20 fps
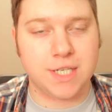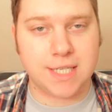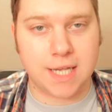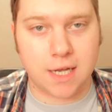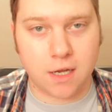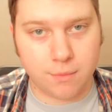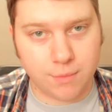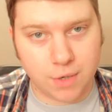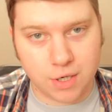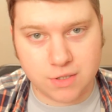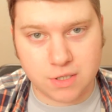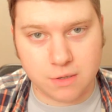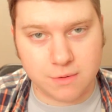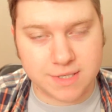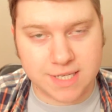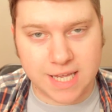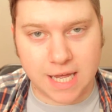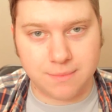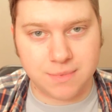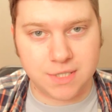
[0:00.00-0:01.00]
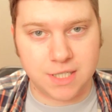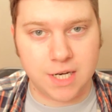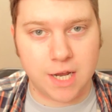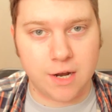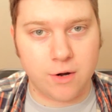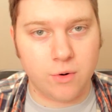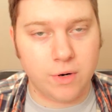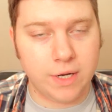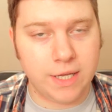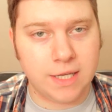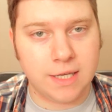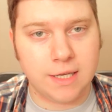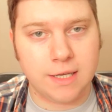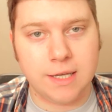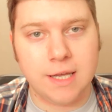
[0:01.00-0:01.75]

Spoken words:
Sakamoto as Captain Yanoi